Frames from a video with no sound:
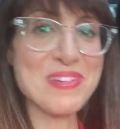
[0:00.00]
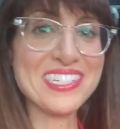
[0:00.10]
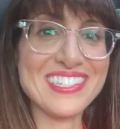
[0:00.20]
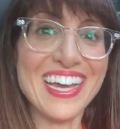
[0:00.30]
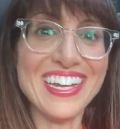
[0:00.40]
I'm
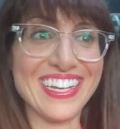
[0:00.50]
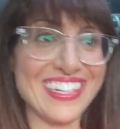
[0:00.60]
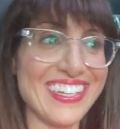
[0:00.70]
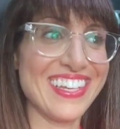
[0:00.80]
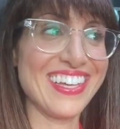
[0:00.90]

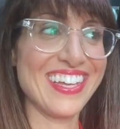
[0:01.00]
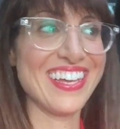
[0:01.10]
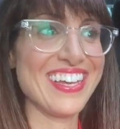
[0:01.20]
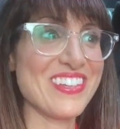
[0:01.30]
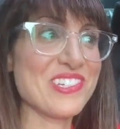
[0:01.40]
excited.
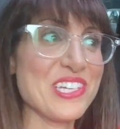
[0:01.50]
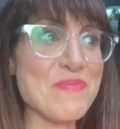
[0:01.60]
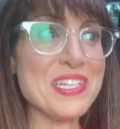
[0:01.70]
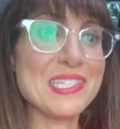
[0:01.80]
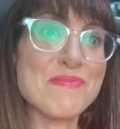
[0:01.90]
There's going
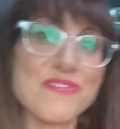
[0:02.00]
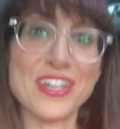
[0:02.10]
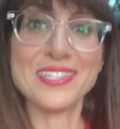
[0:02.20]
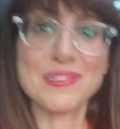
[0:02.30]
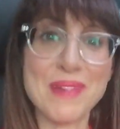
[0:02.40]
to be some
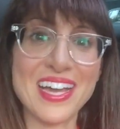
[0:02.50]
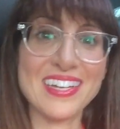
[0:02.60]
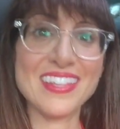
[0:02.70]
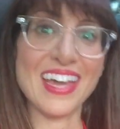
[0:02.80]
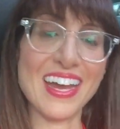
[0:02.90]
friends of
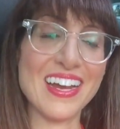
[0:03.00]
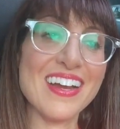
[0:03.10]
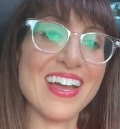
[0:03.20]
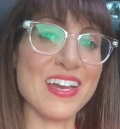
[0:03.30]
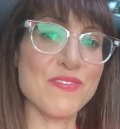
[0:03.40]
mine
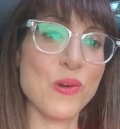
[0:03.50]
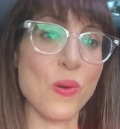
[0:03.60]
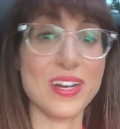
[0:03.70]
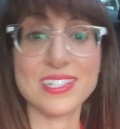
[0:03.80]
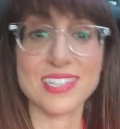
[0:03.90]
there, and of
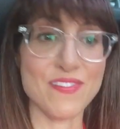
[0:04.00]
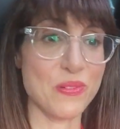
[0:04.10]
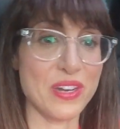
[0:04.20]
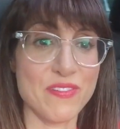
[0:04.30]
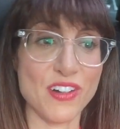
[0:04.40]
course
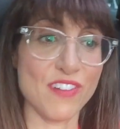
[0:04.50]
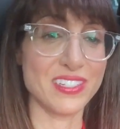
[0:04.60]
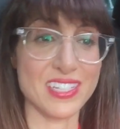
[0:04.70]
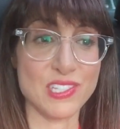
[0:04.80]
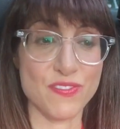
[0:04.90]
everyone
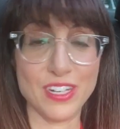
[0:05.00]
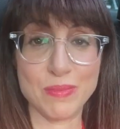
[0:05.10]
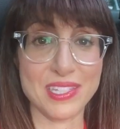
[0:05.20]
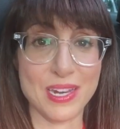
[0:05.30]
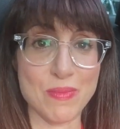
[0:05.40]
involved in this
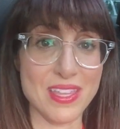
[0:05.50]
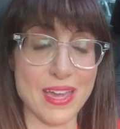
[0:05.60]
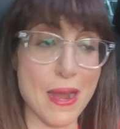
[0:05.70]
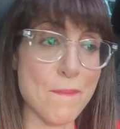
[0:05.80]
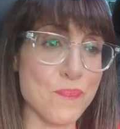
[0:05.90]
film is going to be
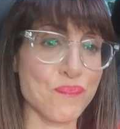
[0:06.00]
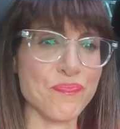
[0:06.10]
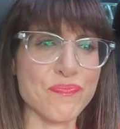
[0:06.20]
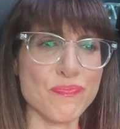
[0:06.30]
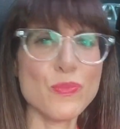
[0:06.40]
there,
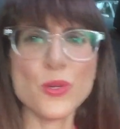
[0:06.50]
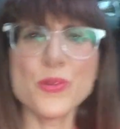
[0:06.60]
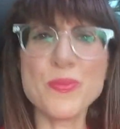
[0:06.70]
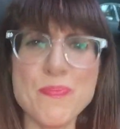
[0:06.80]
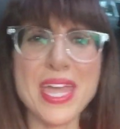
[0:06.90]

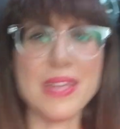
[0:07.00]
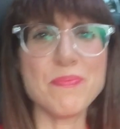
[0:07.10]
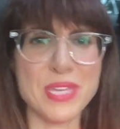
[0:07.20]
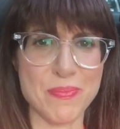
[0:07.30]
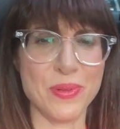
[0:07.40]
or the
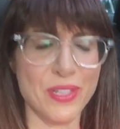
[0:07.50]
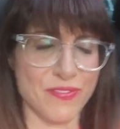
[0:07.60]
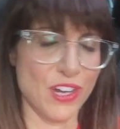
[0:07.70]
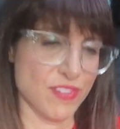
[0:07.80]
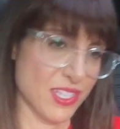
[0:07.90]
main people
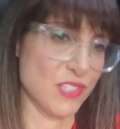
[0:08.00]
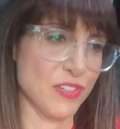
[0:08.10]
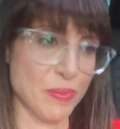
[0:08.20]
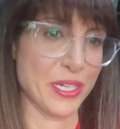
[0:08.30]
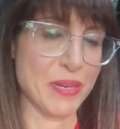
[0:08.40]
involved in this
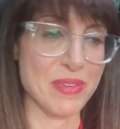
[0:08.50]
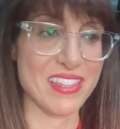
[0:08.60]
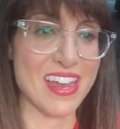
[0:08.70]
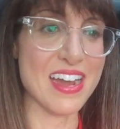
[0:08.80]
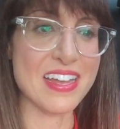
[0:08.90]
film are going to
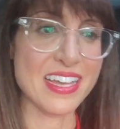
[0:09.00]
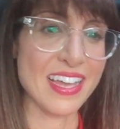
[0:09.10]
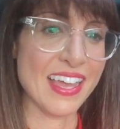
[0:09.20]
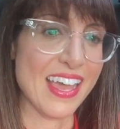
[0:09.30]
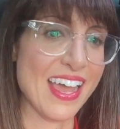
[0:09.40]
be there.
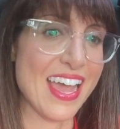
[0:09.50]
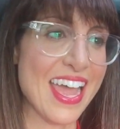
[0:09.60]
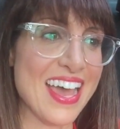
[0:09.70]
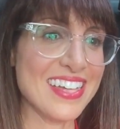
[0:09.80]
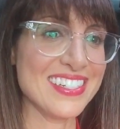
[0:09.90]

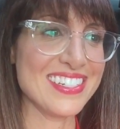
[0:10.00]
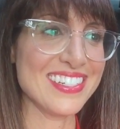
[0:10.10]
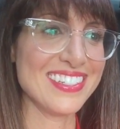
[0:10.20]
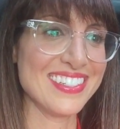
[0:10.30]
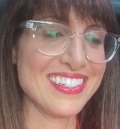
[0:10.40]
And
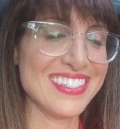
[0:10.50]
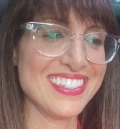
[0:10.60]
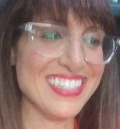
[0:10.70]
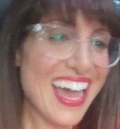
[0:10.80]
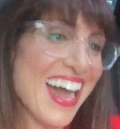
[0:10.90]

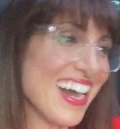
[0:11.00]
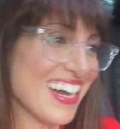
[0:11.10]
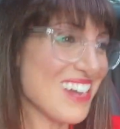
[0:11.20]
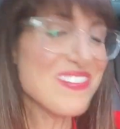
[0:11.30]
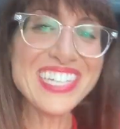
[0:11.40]
yeah,
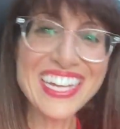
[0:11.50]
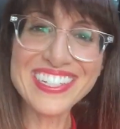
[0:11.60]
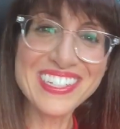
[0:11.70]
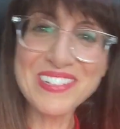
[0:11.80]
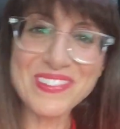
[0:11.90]
I'm like
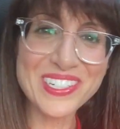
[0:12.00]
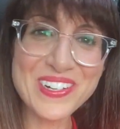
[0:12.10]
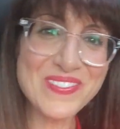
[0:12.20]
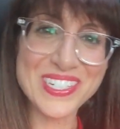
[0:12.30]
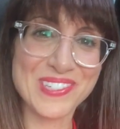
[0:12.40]
a little bit
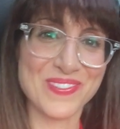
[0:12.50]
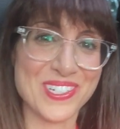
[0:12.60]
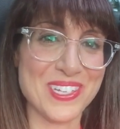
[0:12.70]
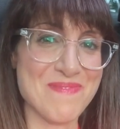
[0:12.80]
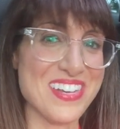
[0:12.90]
nervous
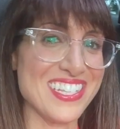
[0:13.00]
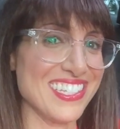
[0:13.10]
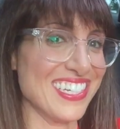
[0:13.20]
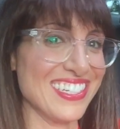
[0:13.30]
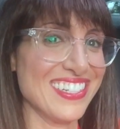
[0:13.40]
for some
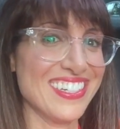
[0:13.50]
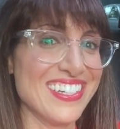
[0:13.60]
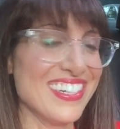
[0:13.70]
reason.